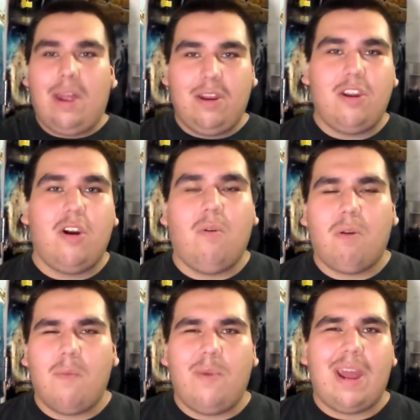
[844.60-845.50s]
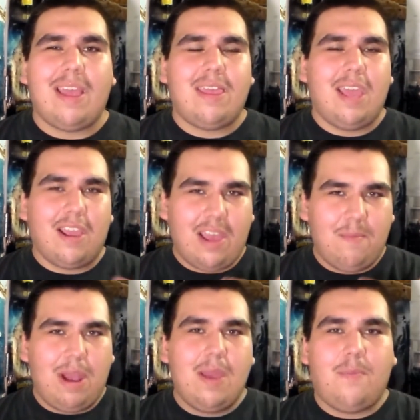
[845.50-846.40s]
out of nowhere, but I think,
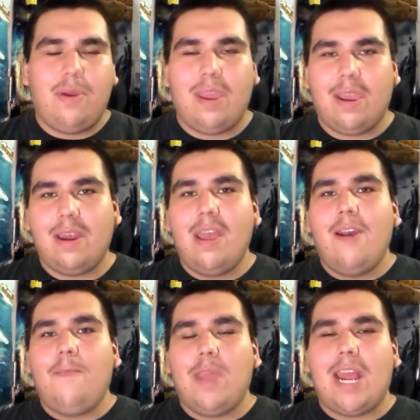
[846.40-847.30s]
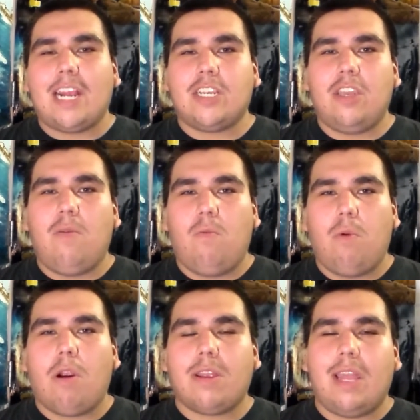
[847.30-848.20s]
in my opinion, it actually
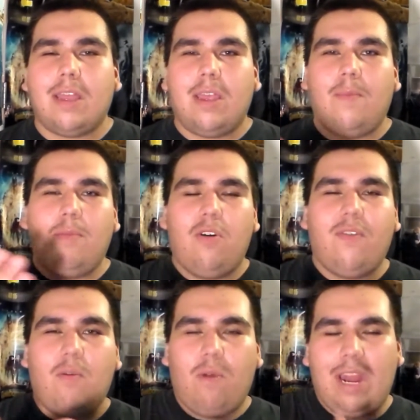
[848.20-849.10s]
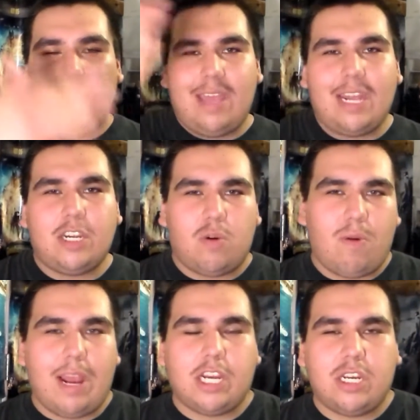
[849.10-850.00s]
worked that the movie went in that
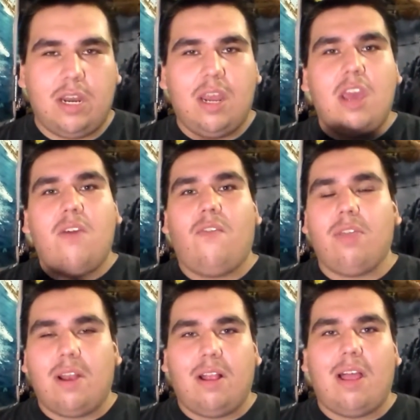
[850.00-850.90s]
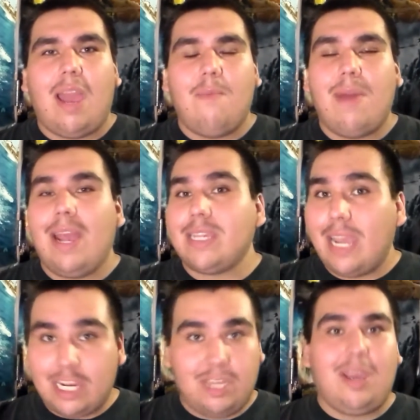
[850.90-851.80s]
direction for the climax.
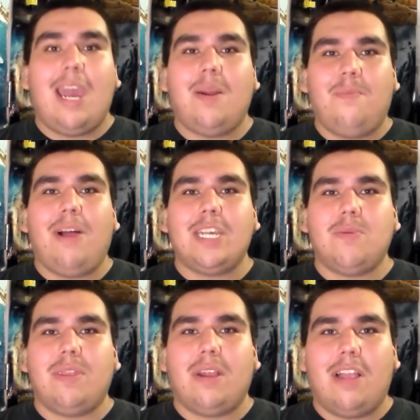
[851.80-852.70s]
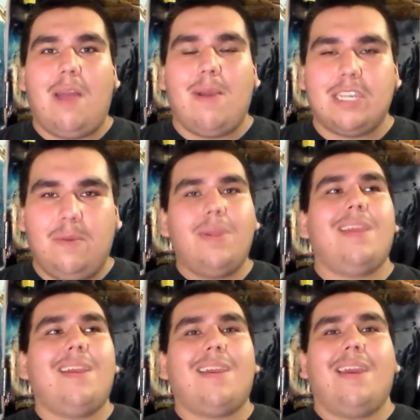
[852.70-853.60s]
I actually had a blast with the climax. But
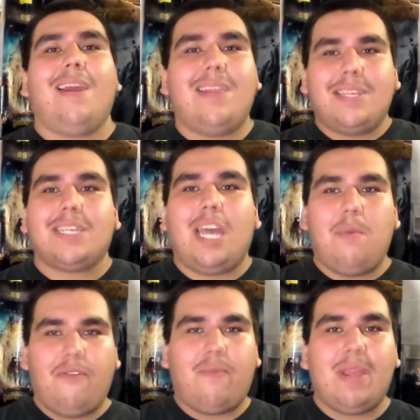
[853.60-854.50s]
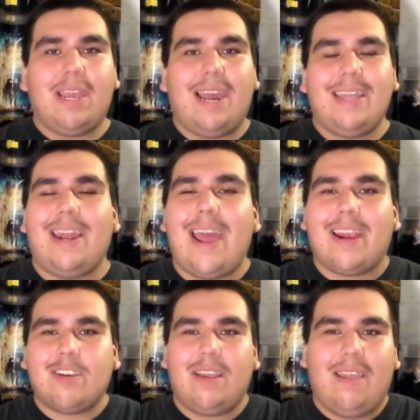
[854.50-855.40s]
then again, this is coming from the guy that
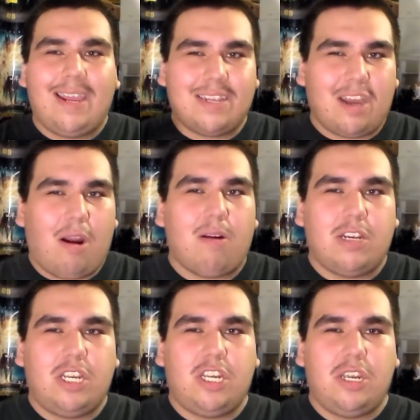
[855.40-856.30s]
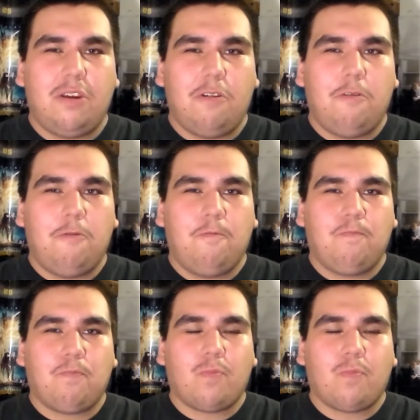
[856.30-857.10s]
actually liked Cars 2.